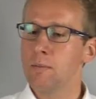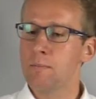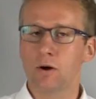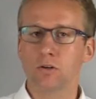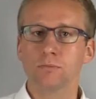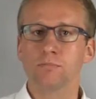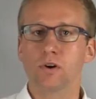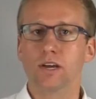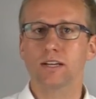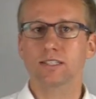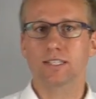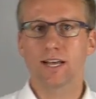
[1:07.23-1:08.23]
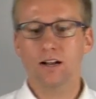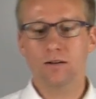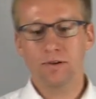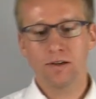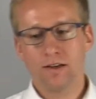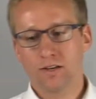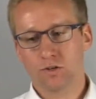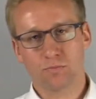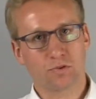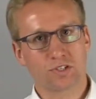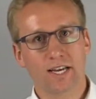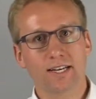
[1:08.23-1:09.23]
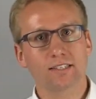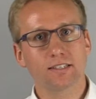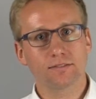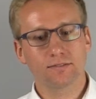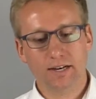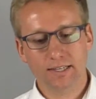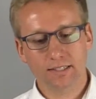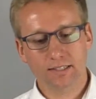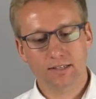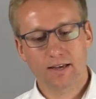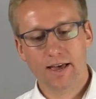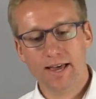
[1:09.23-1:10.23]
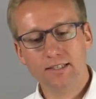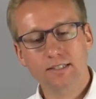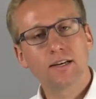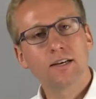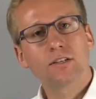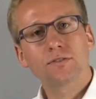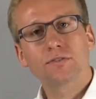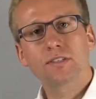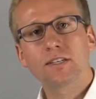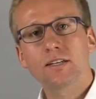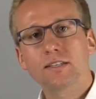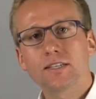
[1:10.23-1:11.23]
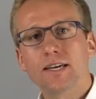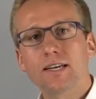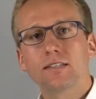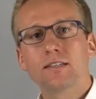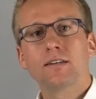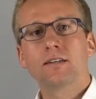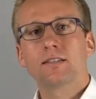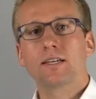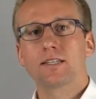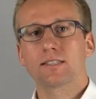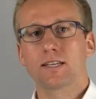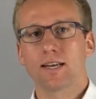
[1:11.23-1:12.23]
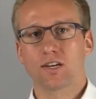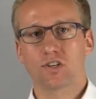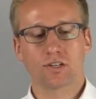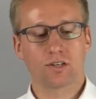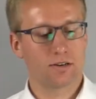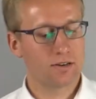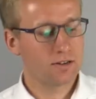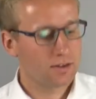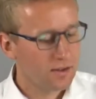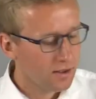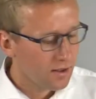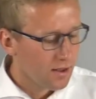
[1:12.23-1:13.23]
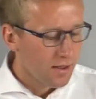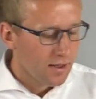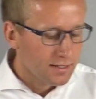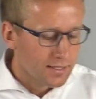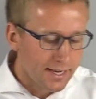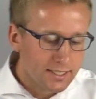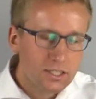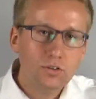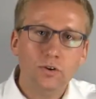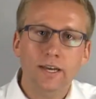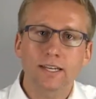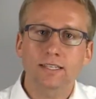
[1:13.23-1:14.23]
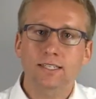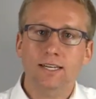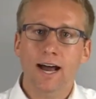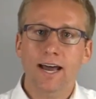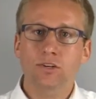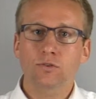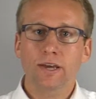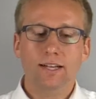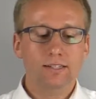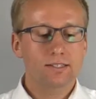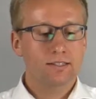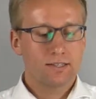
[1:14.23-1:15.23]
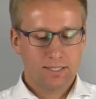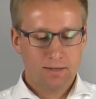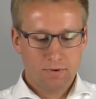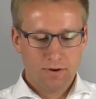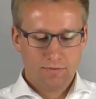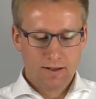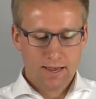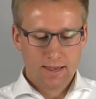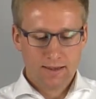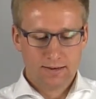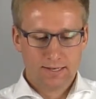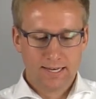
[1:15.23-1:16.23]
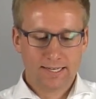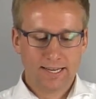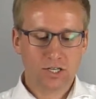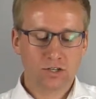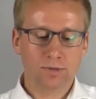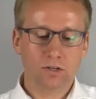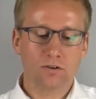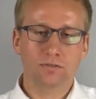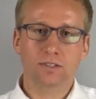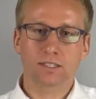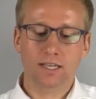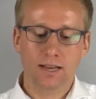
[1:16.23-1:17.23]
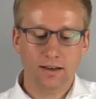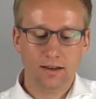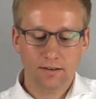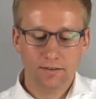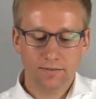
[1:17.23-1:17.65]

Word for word: Mounting brackets help to protect the device and to facilitate the installation. The integrated guide rails simplify the attachment of the scanner.